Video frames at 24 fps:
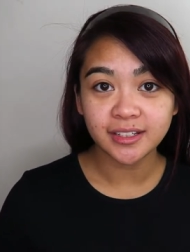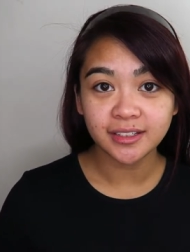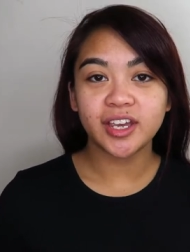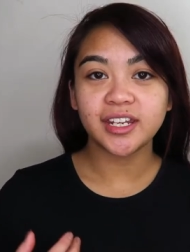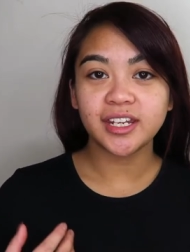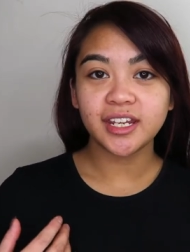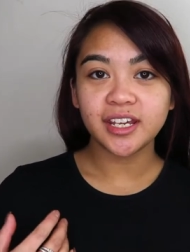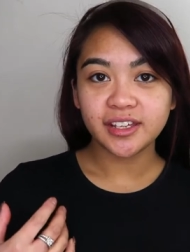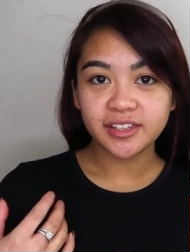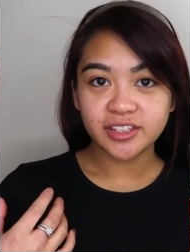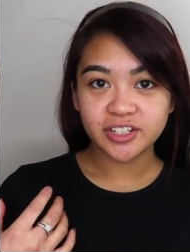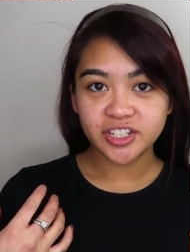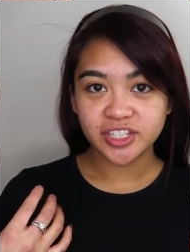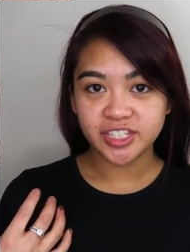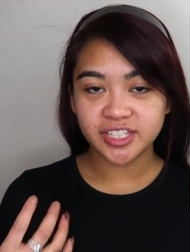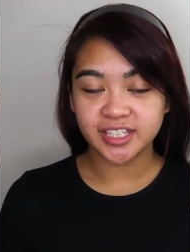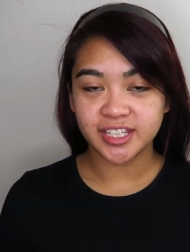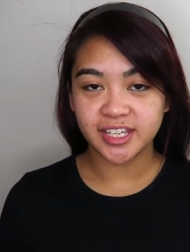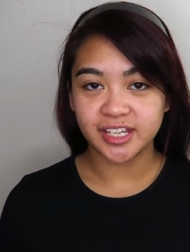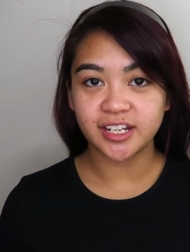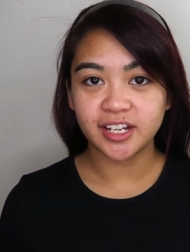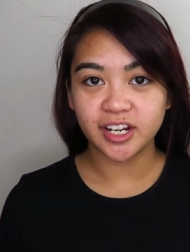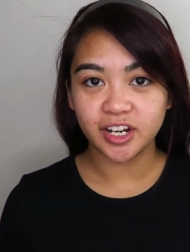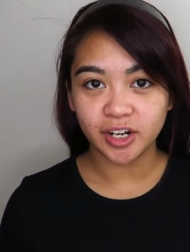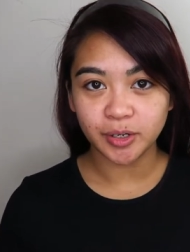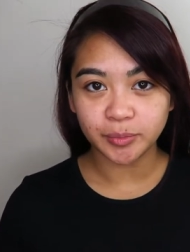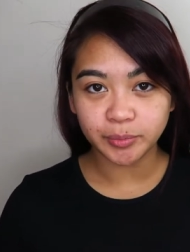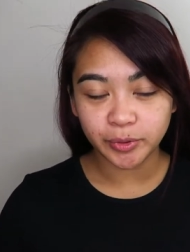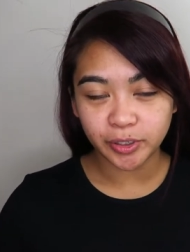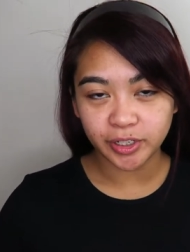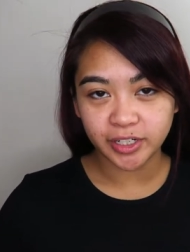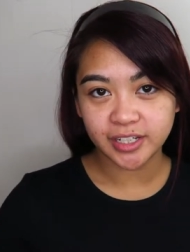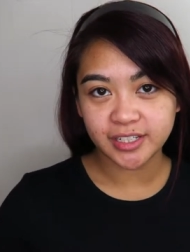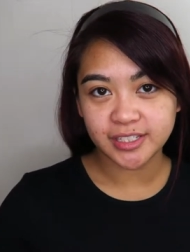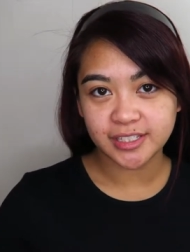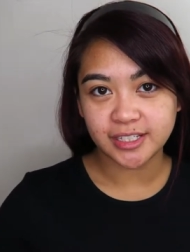So any other skincare
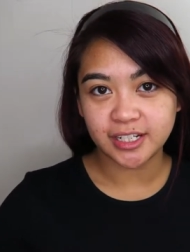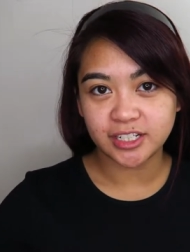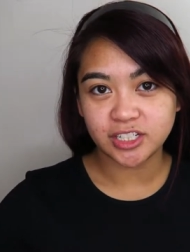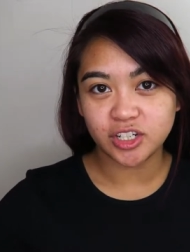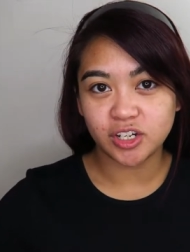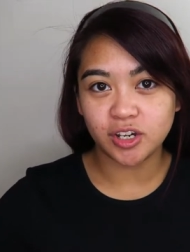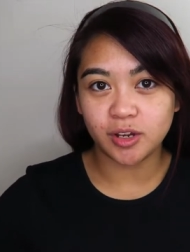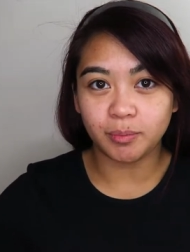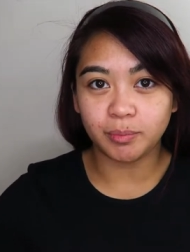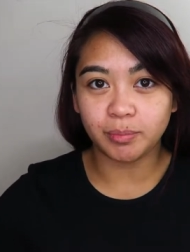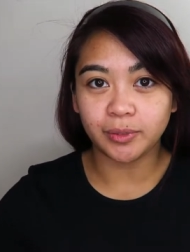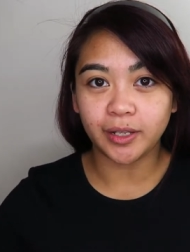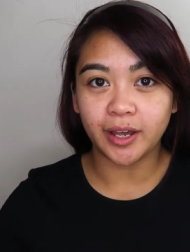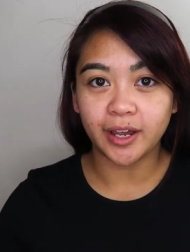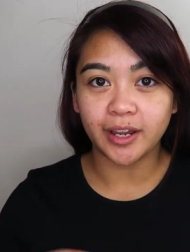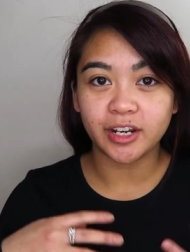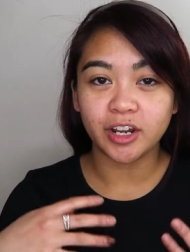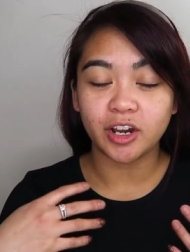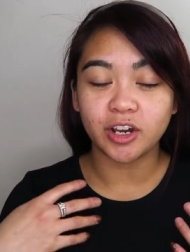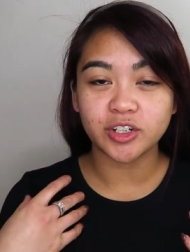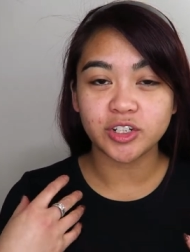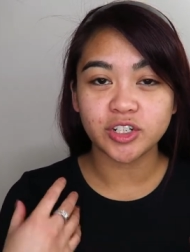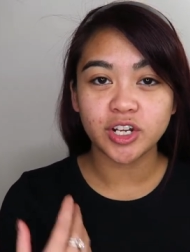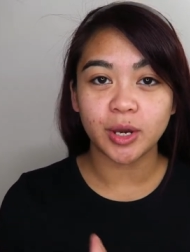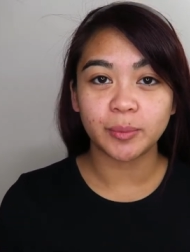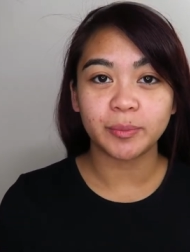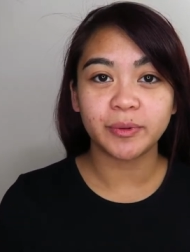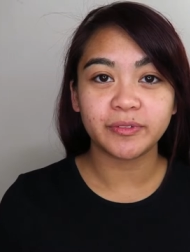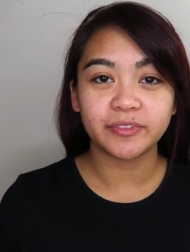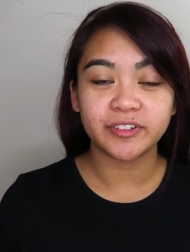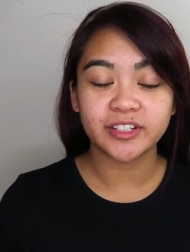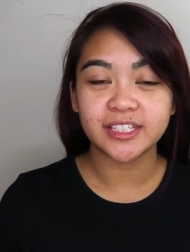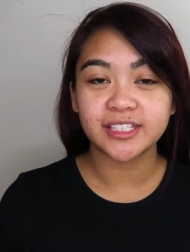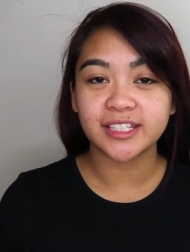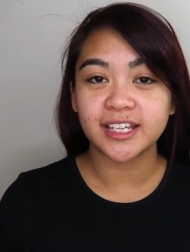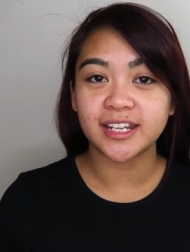products that you apply on top
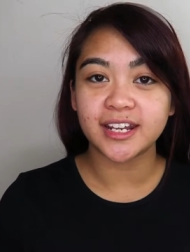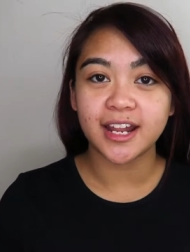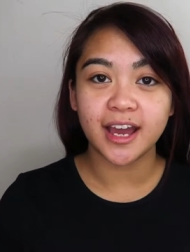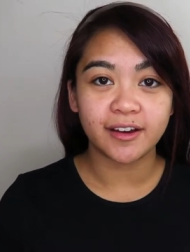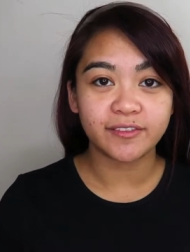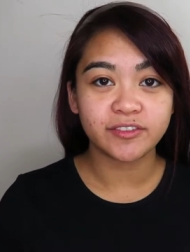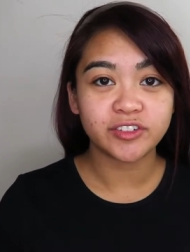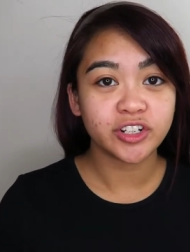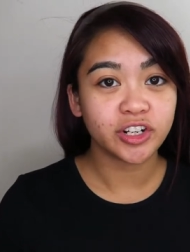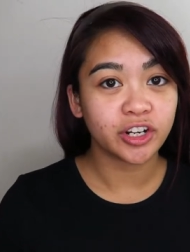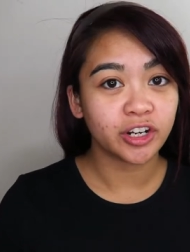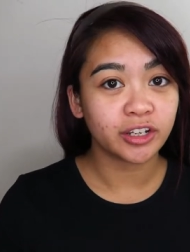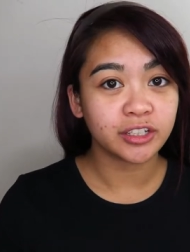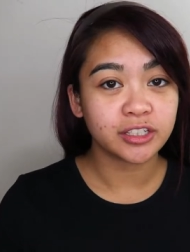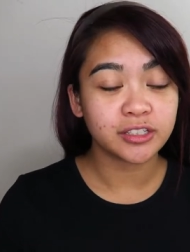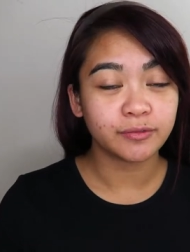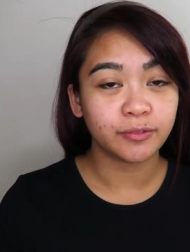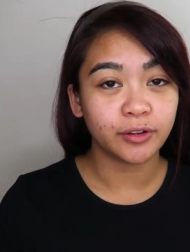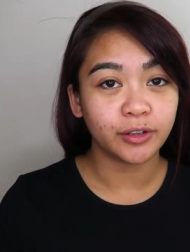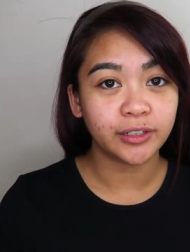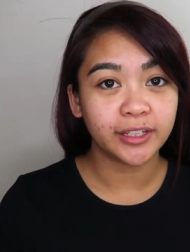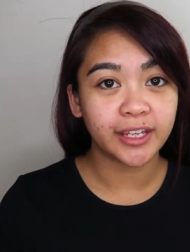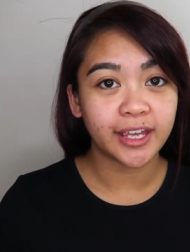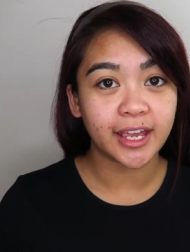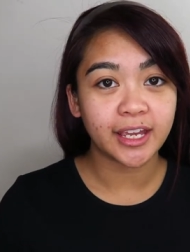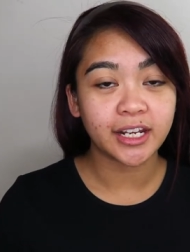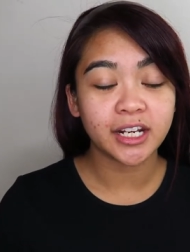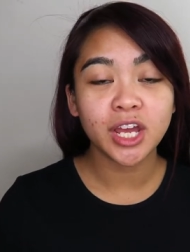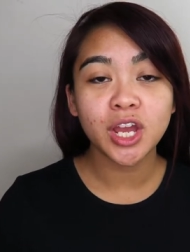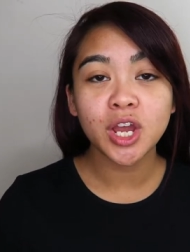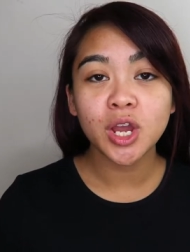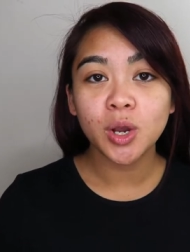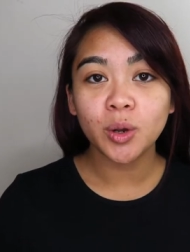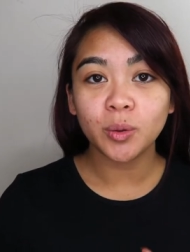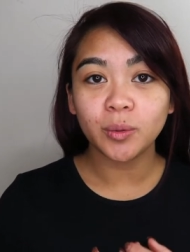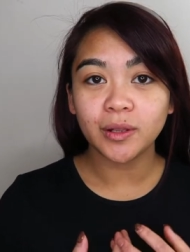of your skin after you
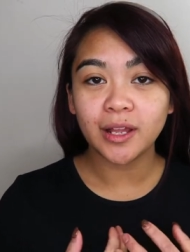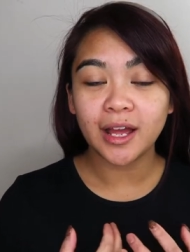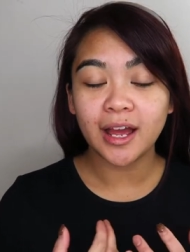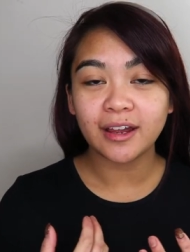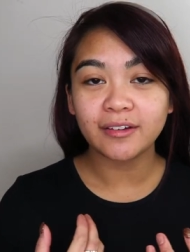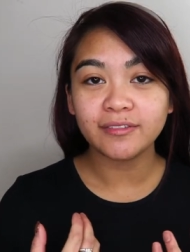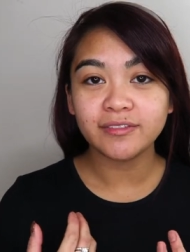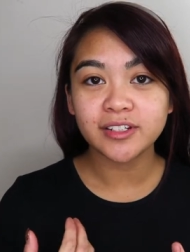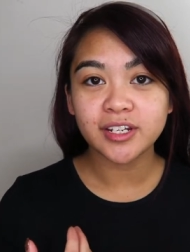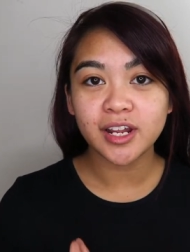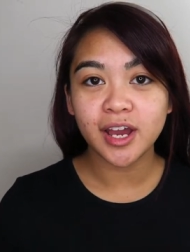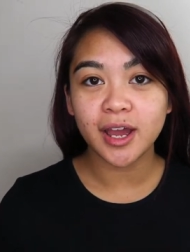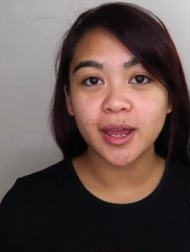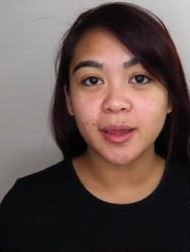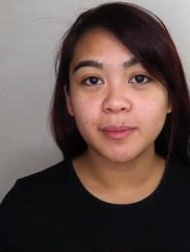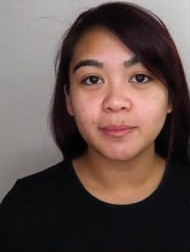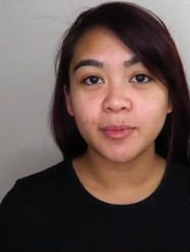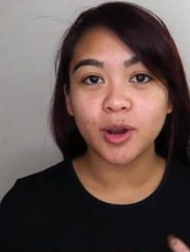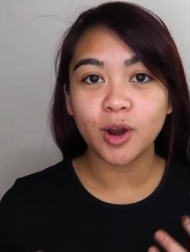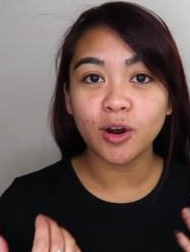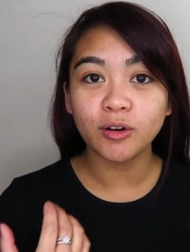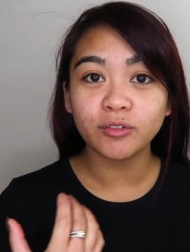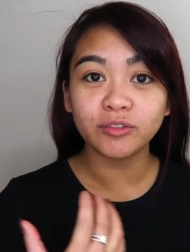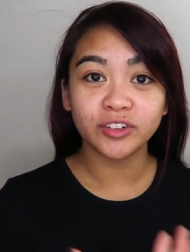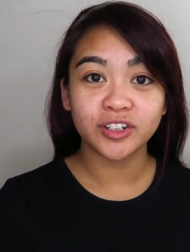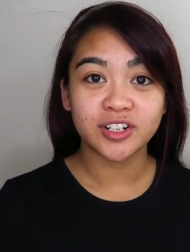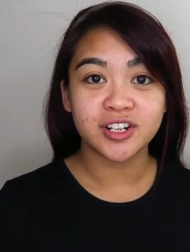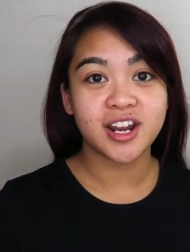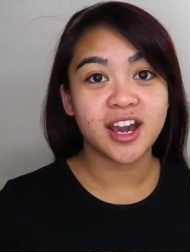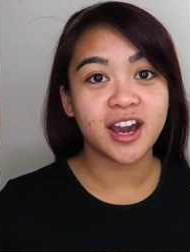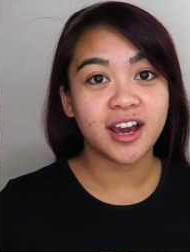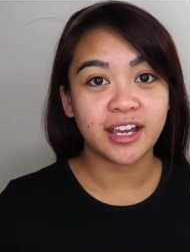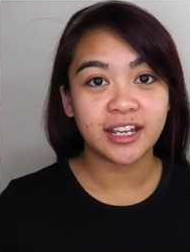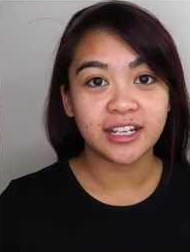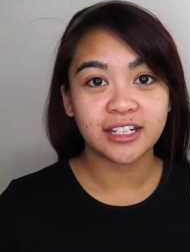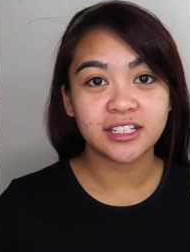exfoliate will have time
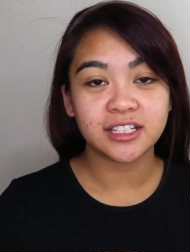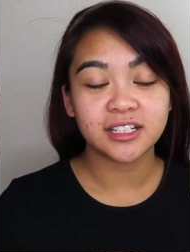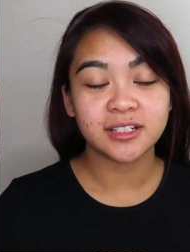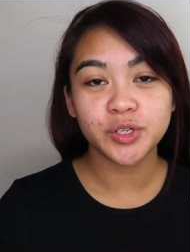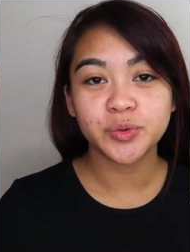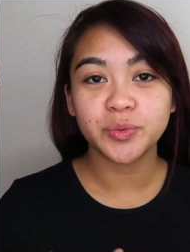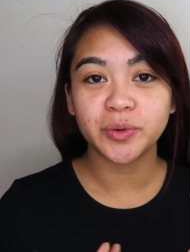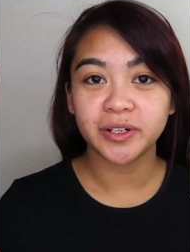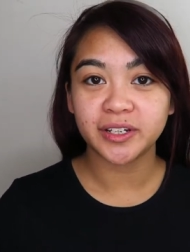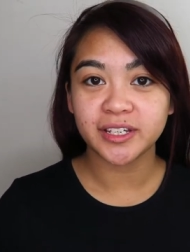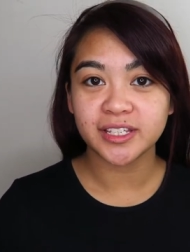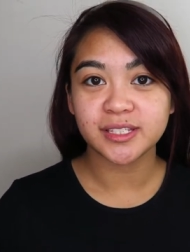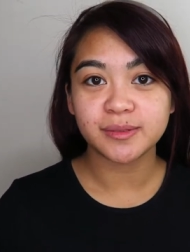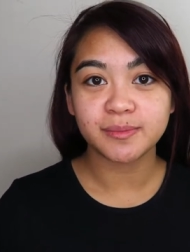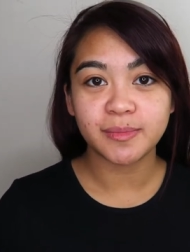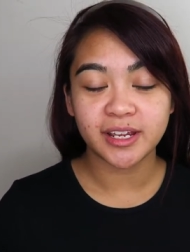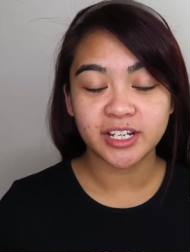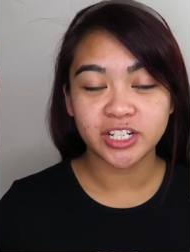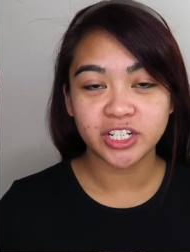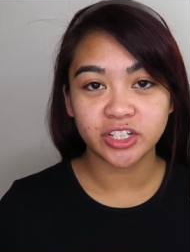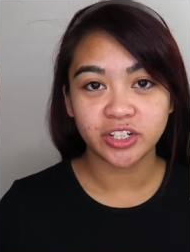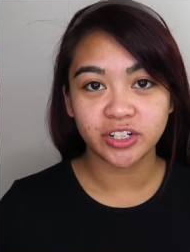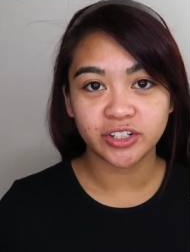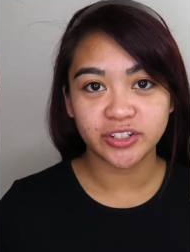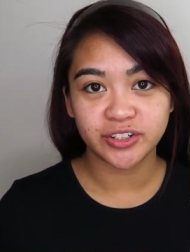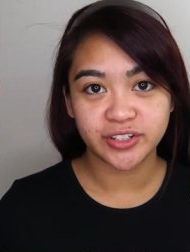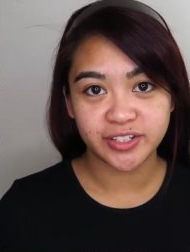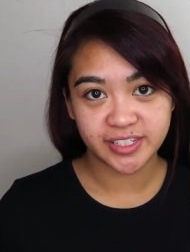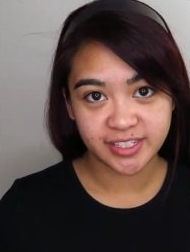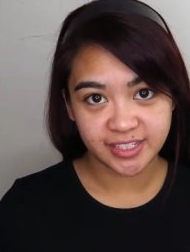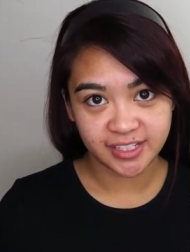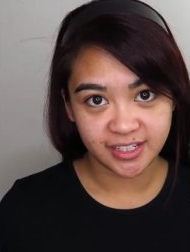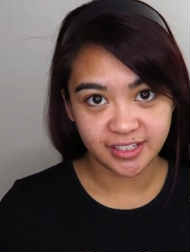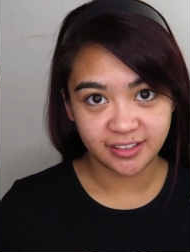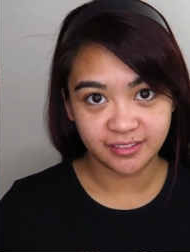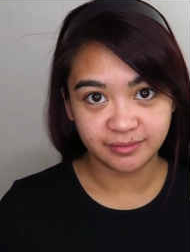overnight to work its magic on your
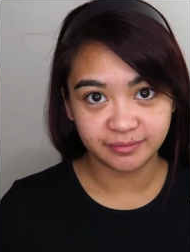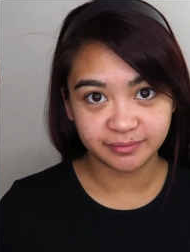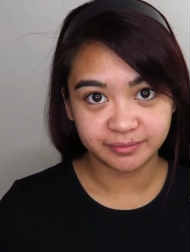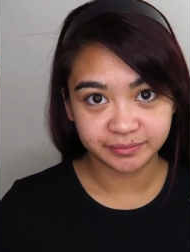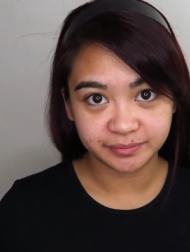skin.